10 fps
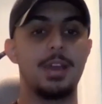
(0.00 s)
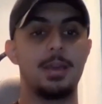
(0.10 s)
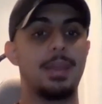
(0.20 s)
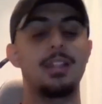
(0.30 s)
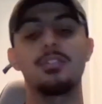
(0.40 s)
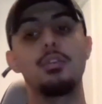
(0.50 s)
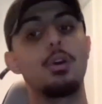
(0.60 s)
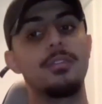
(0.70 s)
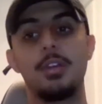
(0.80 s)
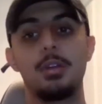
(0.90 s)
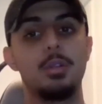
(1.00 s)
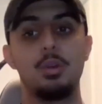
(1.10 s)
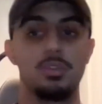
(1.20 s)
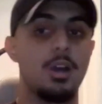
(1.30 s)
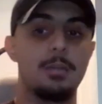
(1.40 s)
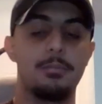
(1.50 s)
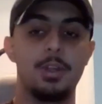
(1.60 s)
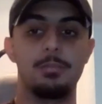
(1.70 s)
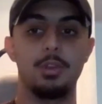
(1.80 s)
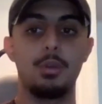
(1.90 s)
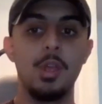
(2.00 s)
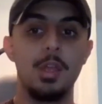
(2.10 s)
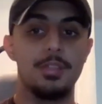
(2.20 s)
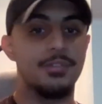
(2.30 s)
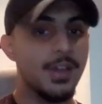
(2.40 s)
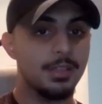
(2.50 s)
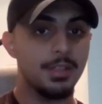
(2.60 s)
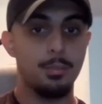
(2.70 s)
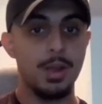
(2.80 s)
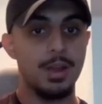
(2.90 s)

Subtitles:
And it's not a very long time frame. So the fact that Brad